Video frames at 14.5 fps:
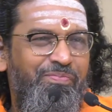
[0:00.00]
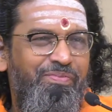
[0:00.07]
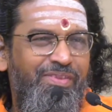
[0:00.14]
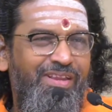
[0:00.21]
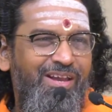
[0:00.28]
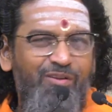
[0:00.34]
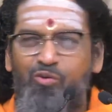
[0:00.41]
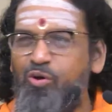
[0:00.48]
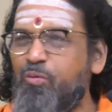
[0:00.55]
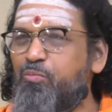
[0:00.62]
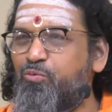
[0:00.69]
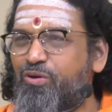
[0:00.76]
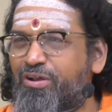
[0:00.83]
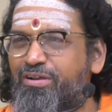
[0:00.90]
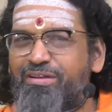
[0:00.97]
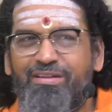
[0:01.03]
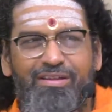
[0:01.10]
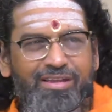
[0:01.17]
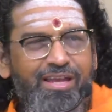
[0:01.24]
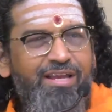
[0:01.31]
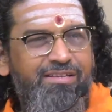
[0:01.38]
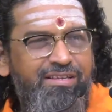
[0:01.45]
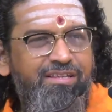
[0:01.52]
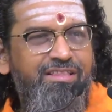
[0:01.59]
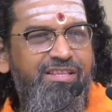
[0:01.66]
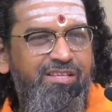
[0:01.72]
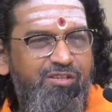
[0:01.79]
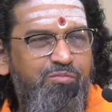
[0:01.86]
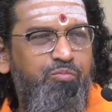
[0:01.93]
I hope you are catching
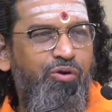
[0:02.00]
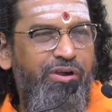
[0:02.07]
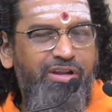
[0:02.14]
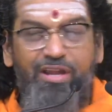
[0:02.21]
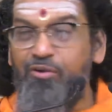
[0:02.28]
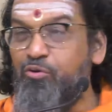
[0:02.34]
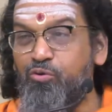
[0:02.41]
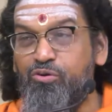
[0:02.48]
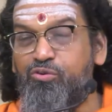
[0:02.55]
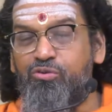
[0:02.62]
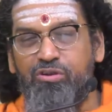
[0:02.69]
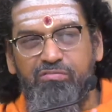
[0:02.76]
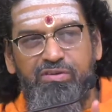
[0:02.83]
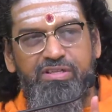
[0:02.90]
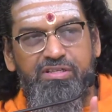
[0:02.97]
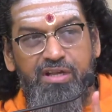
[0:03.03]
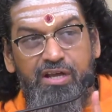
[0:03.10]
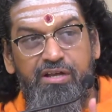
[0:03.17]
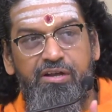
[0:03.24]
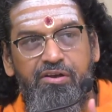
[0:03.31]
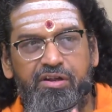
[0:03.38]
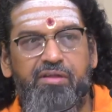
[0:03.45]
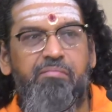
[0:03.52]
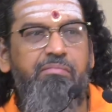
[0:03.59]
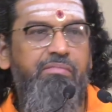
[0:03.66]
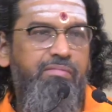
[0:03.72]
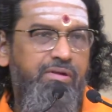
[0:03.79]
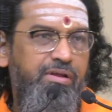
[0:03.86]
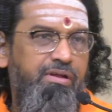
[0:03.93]
this point. I told you, once I had a
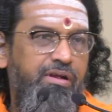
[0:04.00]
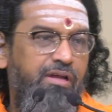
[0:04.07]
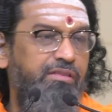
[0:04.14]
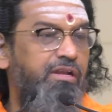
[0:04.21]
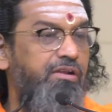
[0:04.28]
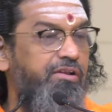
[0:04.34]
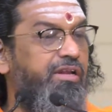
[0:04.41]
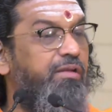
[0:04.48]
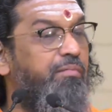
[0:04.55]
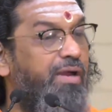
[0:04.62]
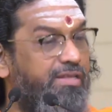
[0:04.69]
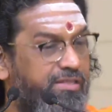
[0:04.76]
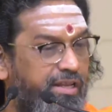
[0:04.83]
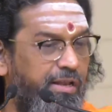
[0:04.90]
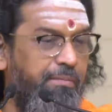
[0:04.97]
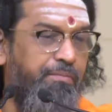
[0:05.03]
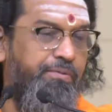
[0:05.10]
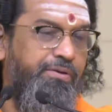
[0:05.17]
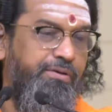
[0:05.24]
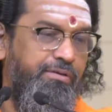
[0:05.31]
dream. In the dream I slept.